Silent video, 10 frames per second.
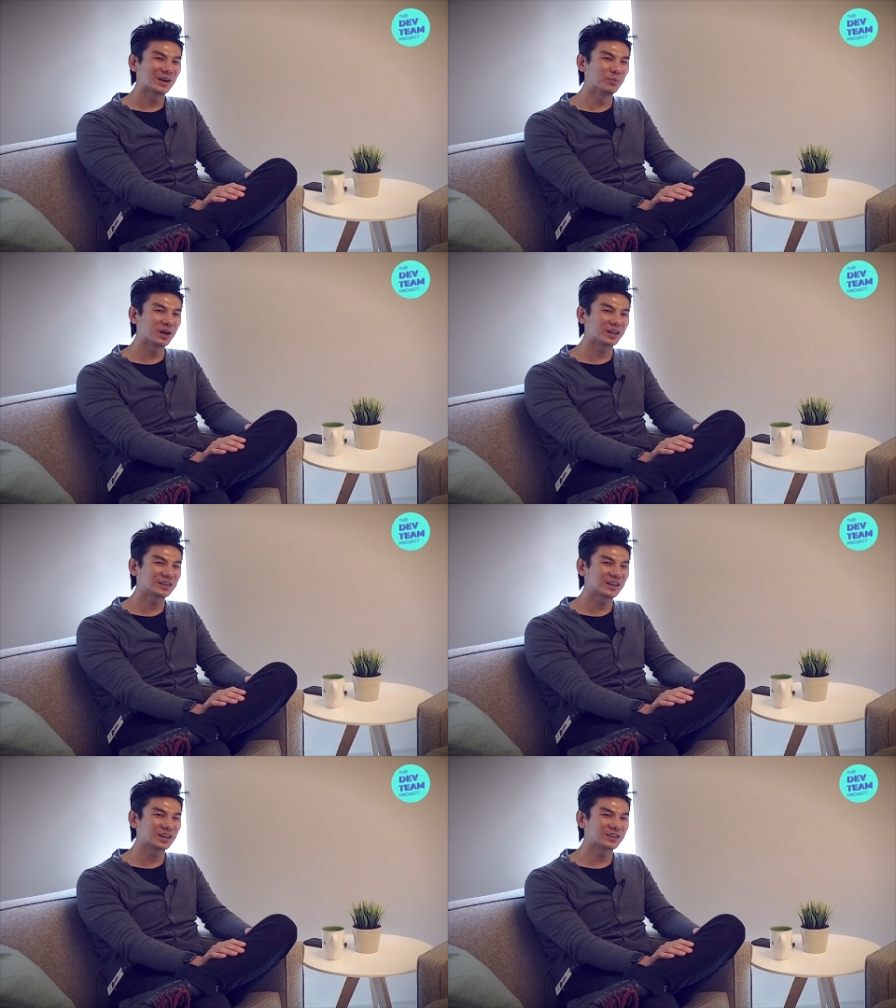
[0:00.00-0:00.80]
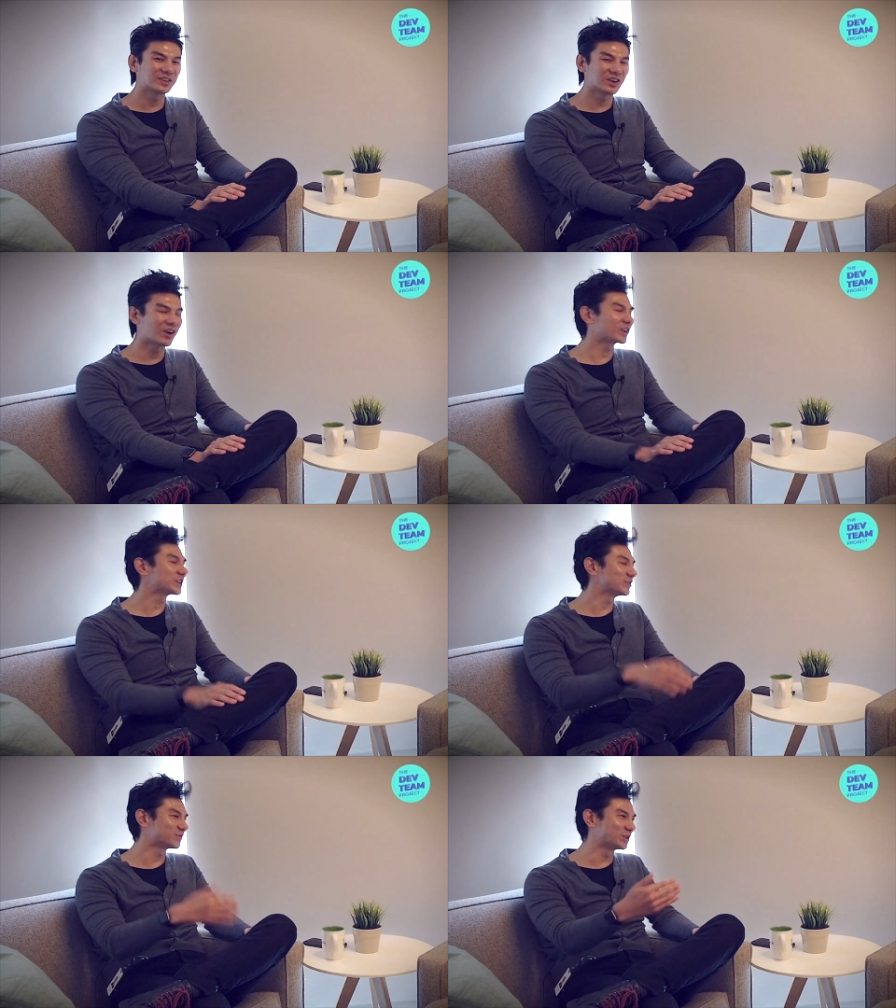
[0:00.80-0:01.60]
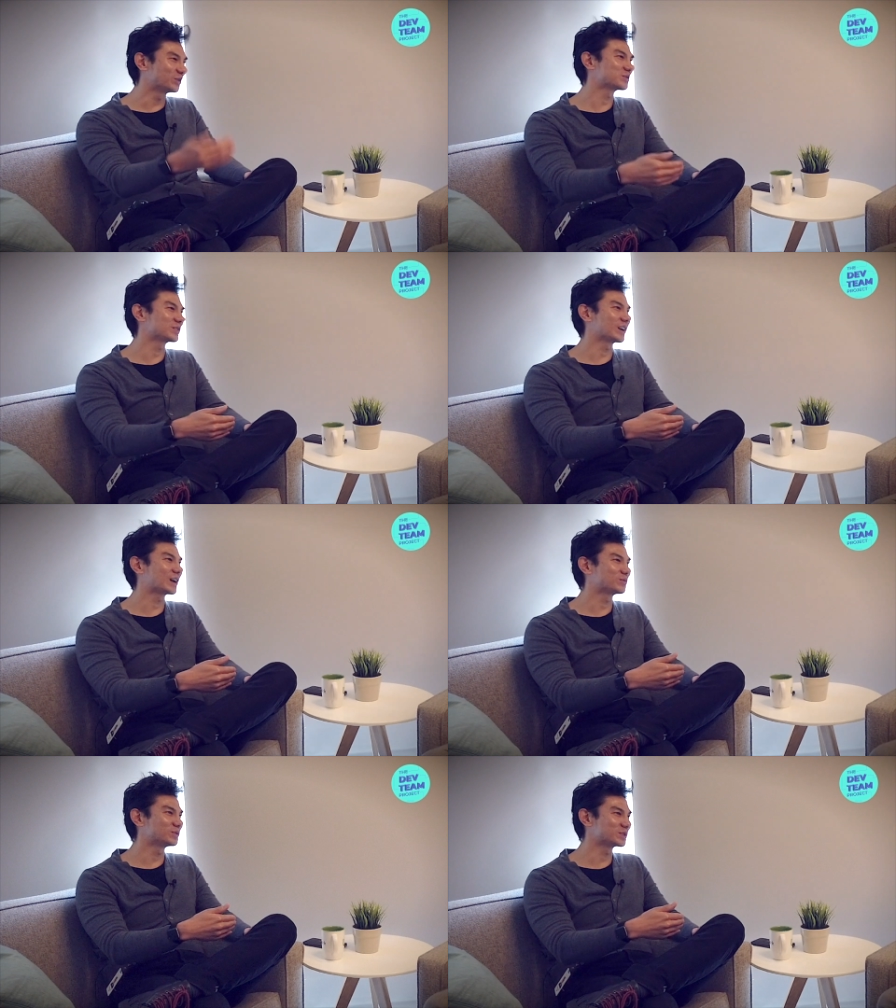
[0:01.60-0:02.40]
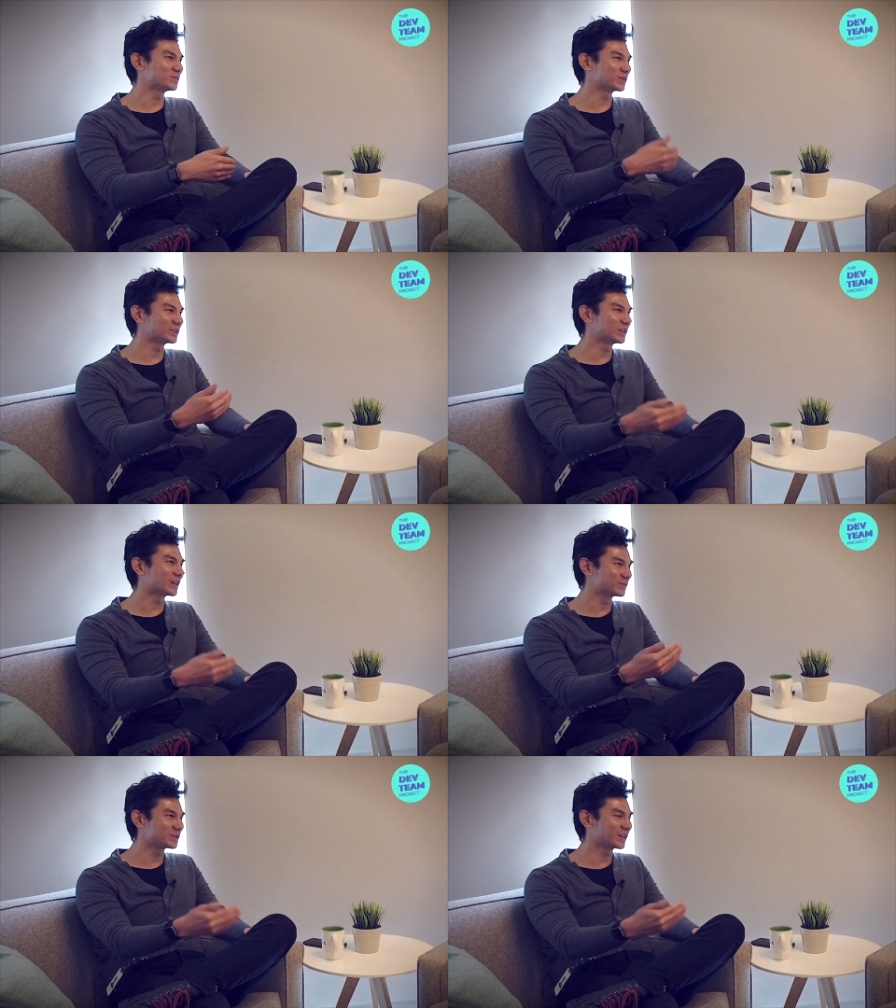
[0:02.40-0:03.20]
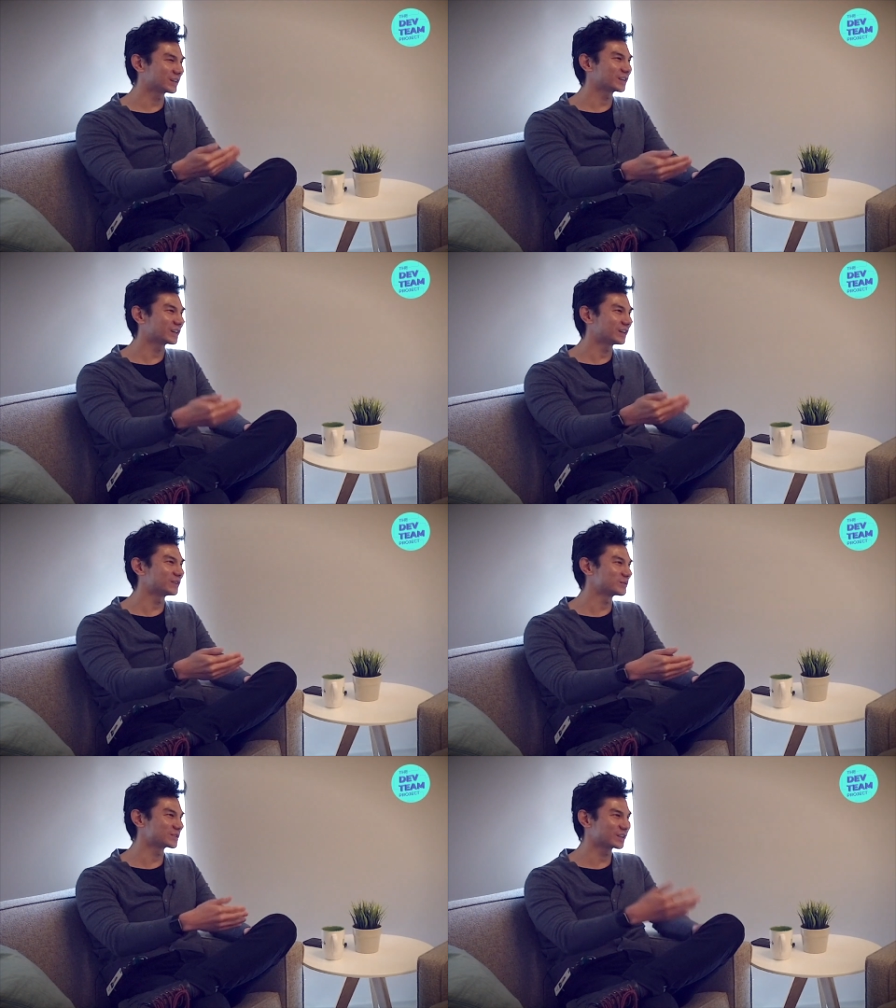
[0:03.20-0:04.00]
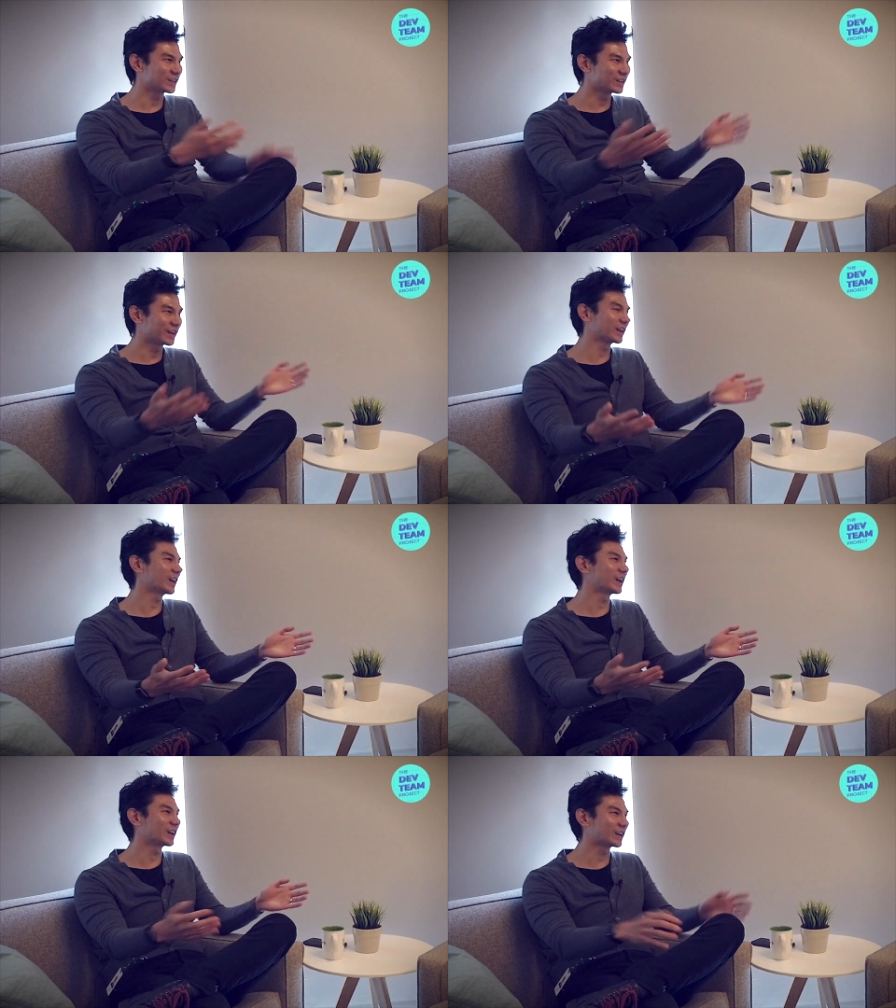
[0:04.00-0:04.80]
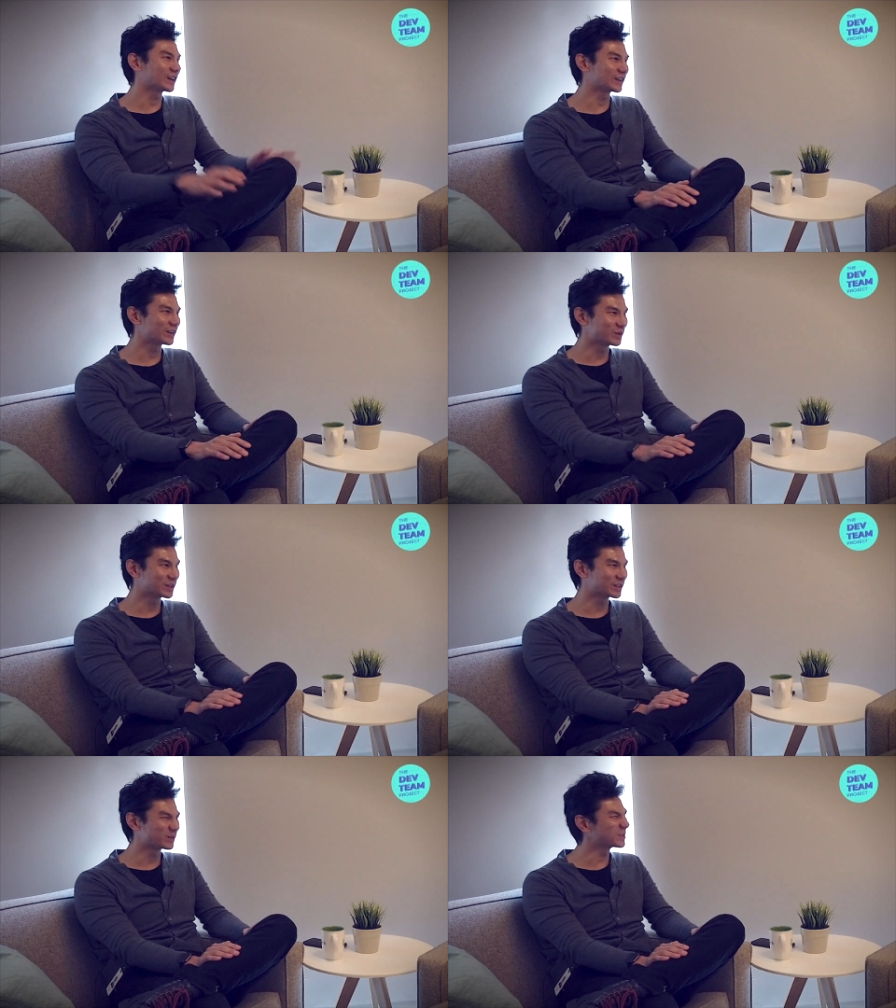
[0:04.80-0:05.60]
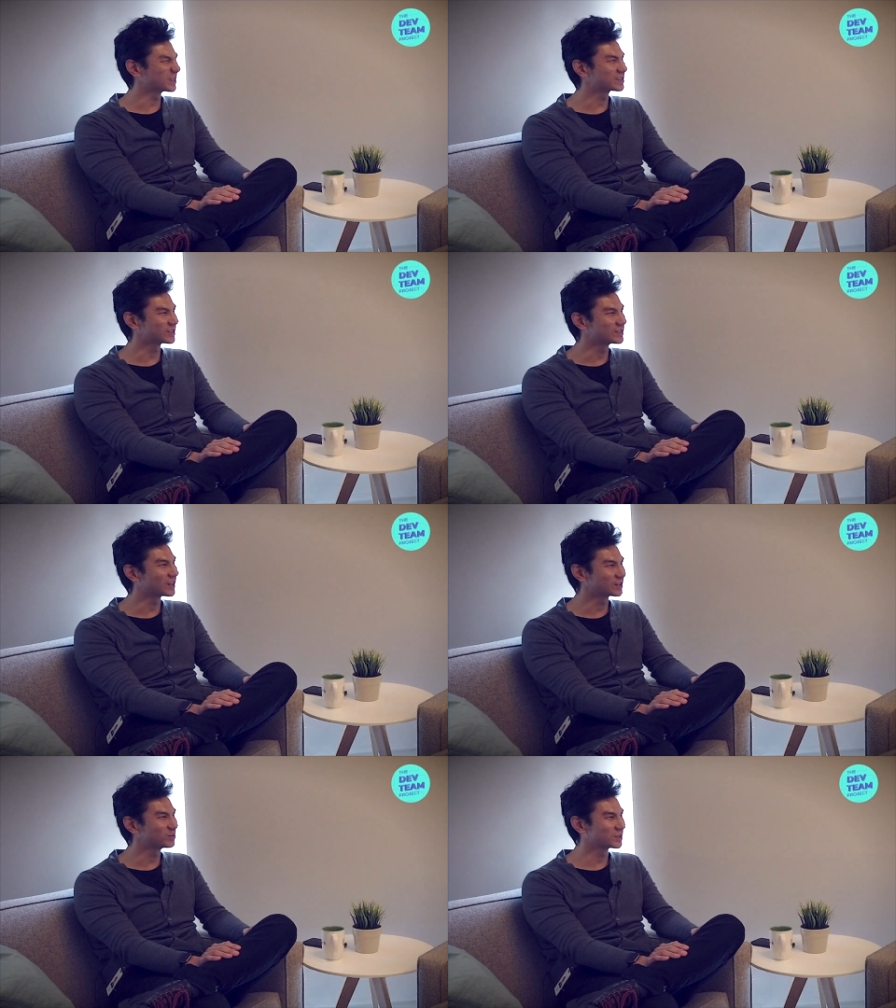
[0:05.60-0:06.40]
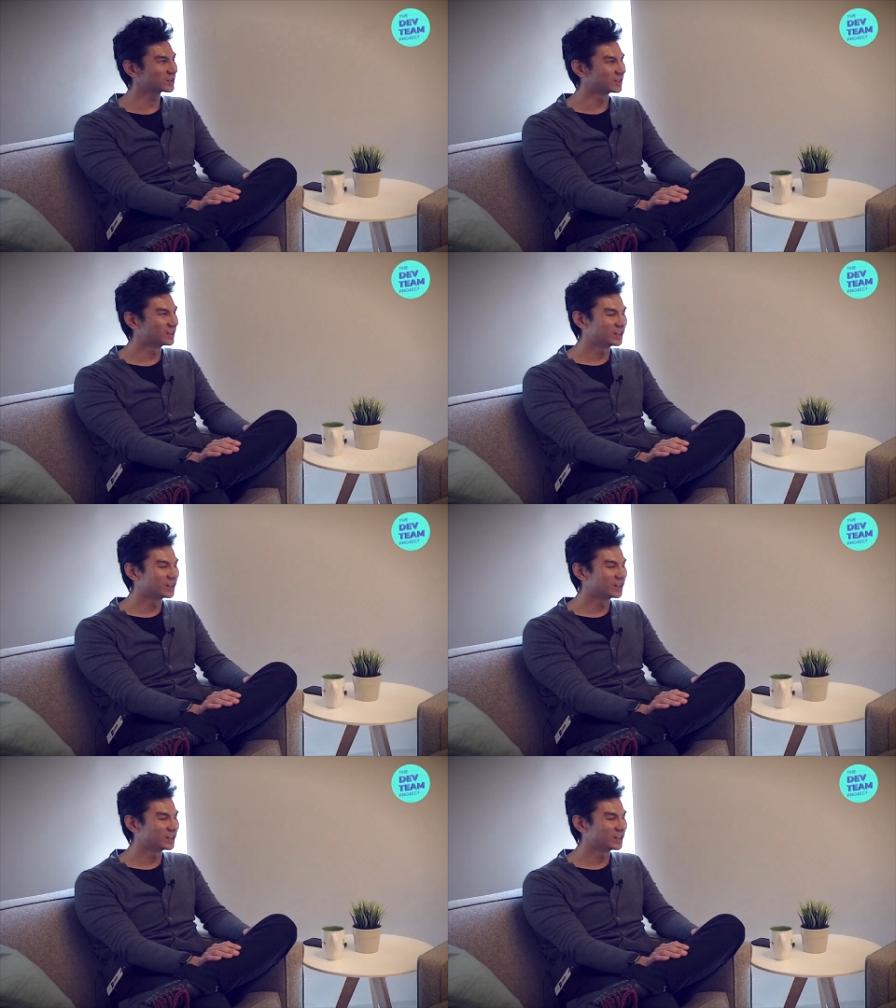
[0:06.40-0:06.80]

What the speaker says: But there are key folks that I will typically update and say, like, hey, I've made an update to the document.